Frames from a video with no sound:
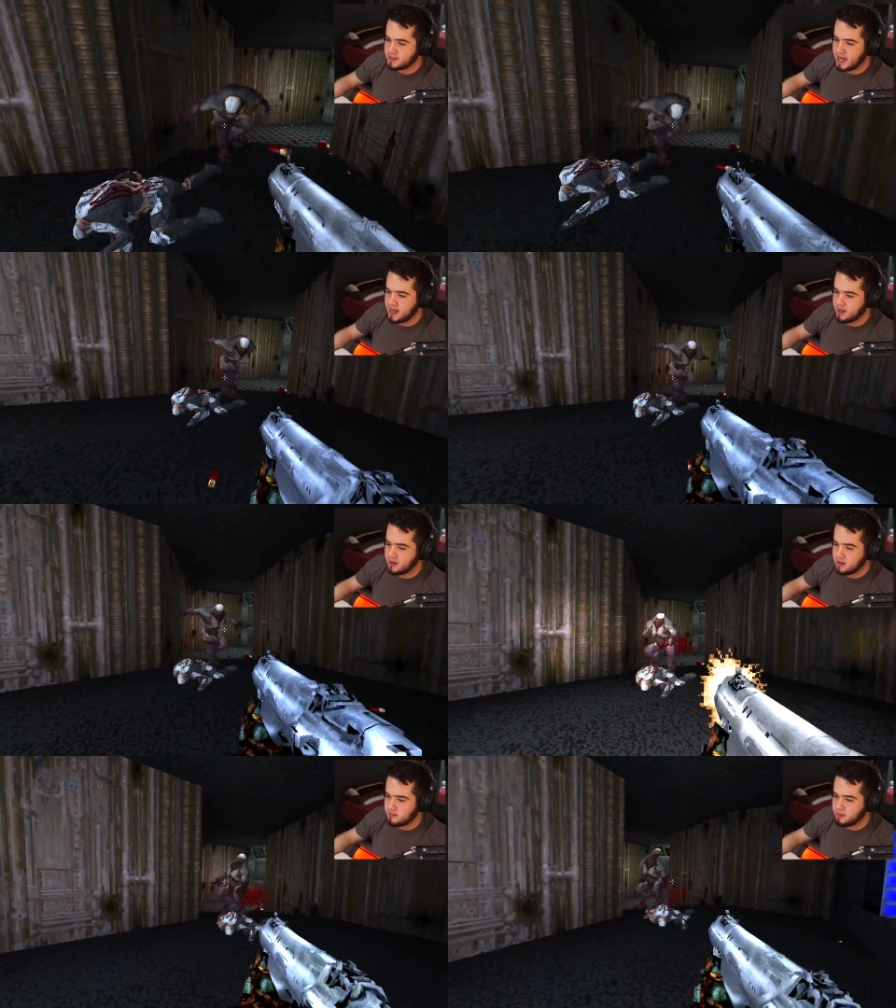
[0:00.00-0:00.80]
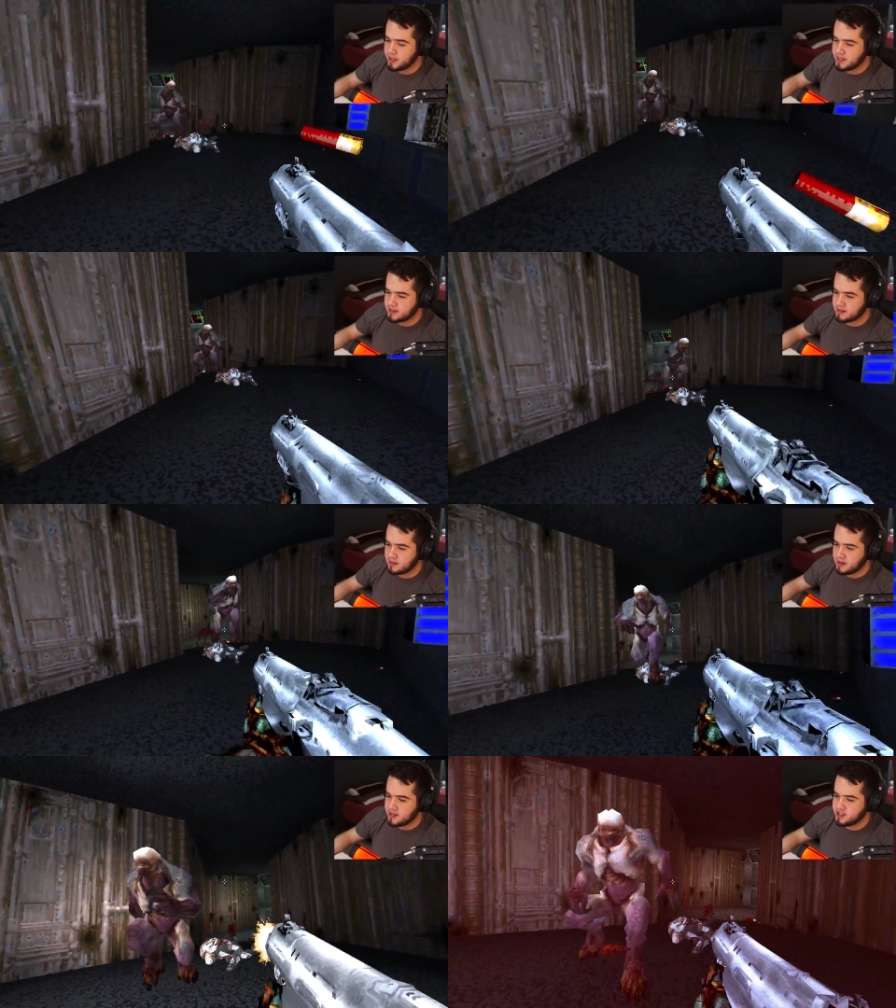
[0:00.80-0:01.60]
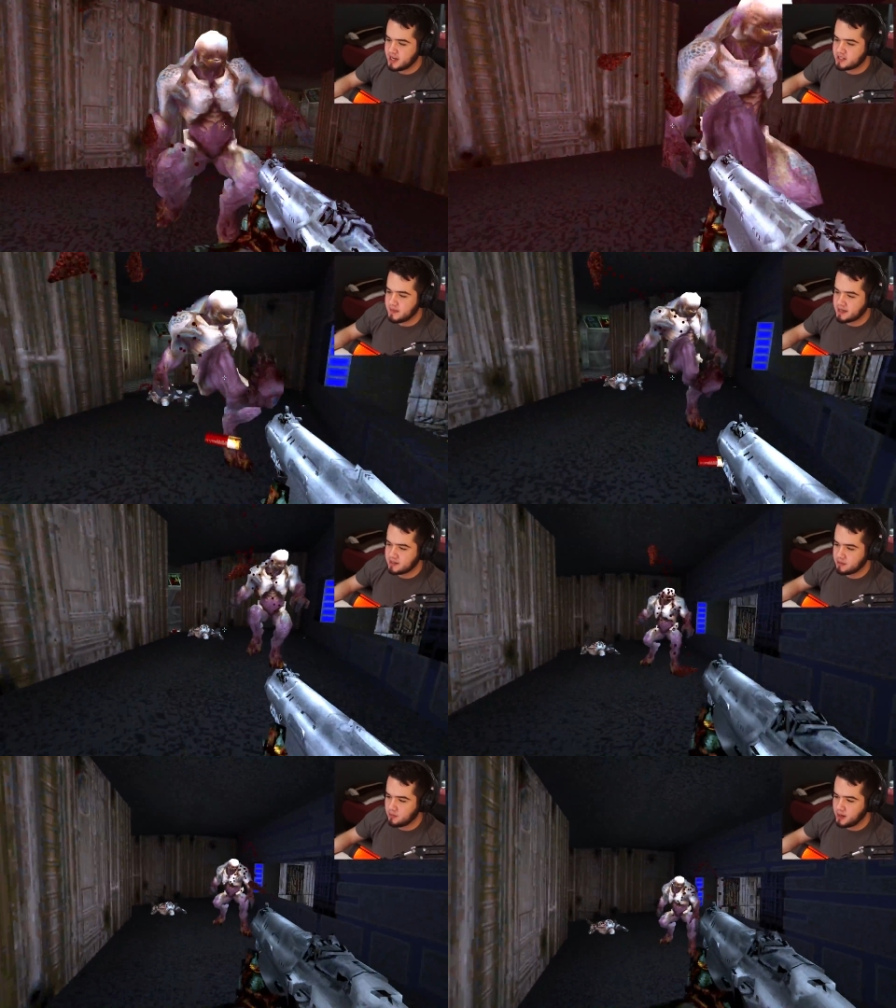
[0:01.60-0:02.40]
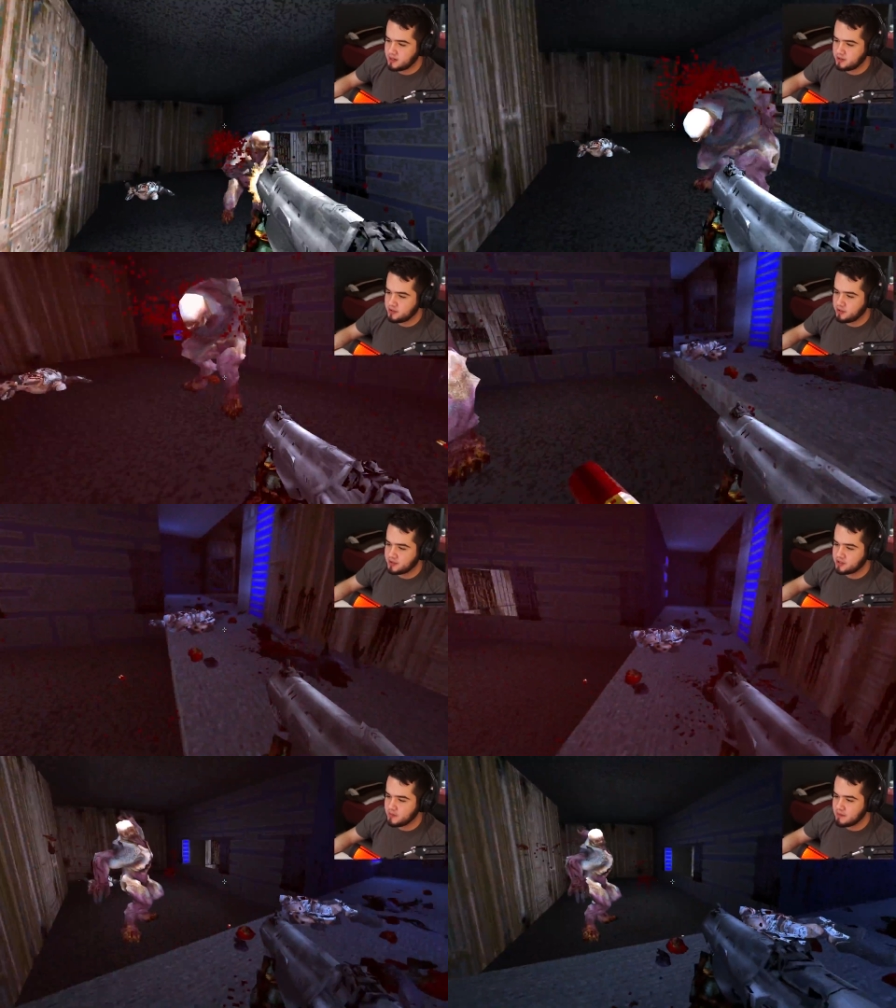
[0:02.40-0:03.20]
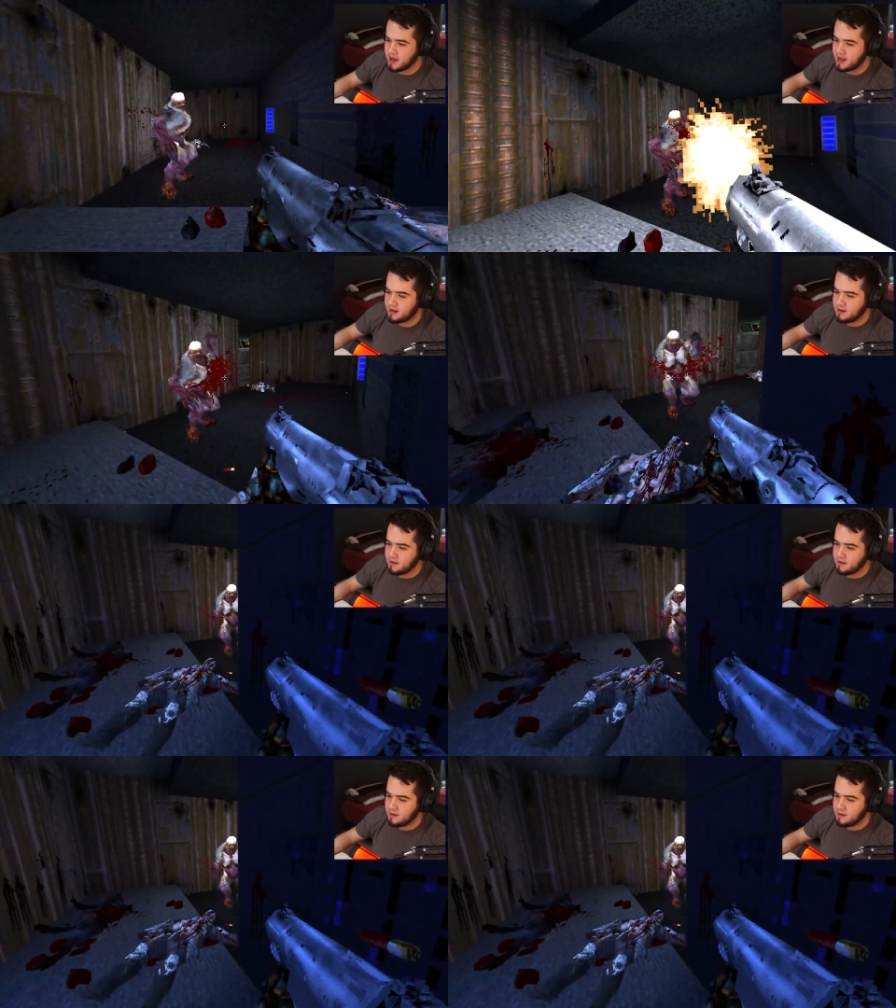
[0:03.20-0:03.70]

Die. Please. Shades Master, why did you do this to me, man?